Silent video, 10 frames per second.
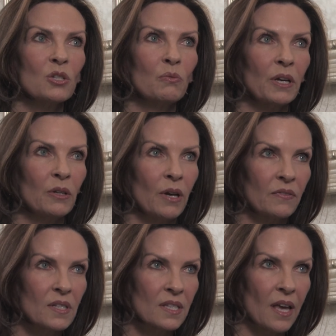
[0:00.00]
to what you have
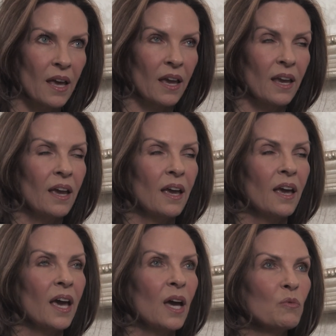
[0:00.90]
to say
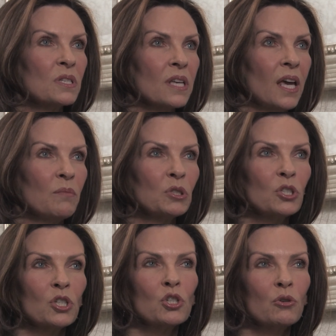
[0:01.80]
and was able
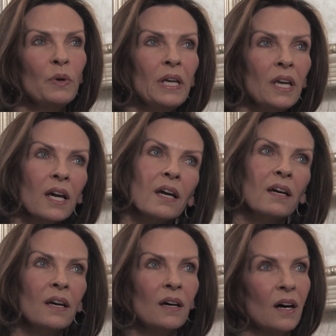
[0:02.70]
to tweak
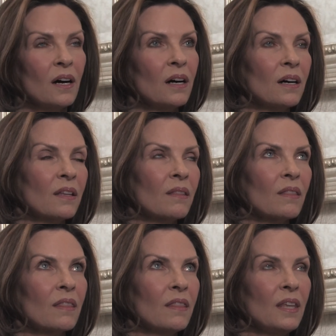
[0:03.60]

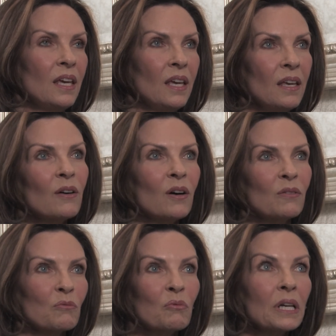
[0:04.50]
the
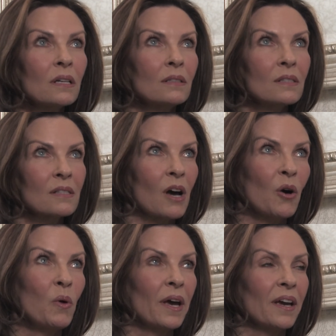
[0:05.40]
wrinkles
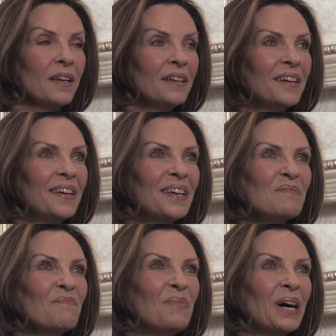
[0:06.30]
away
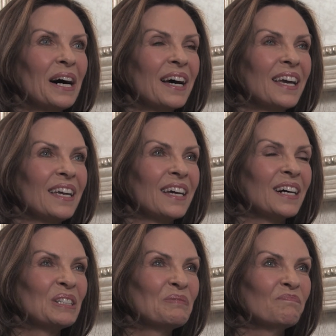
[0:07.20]
by
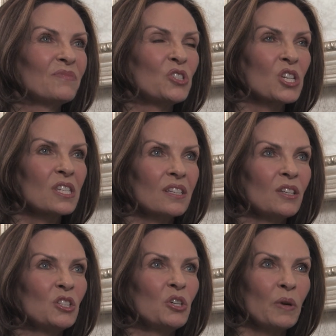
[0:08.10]

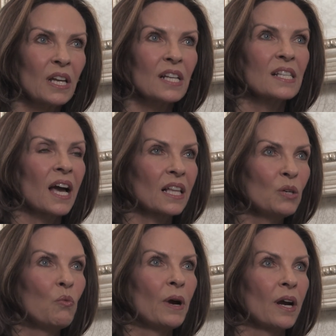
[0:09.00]
just doing it exactly
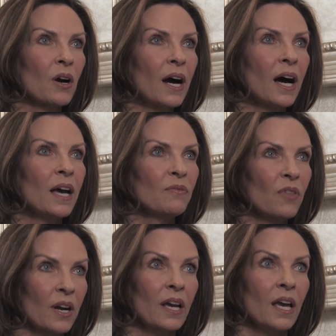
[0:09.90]
where I
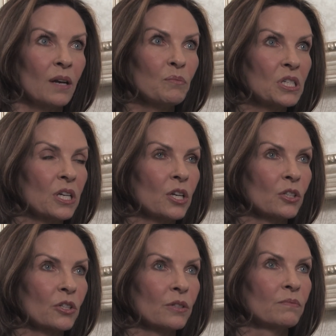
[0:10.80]
thought I had a
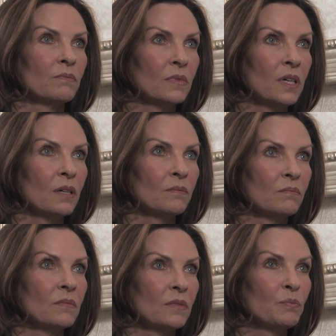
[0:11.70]
particularly
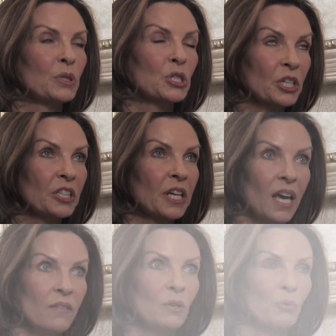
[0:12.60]
heavy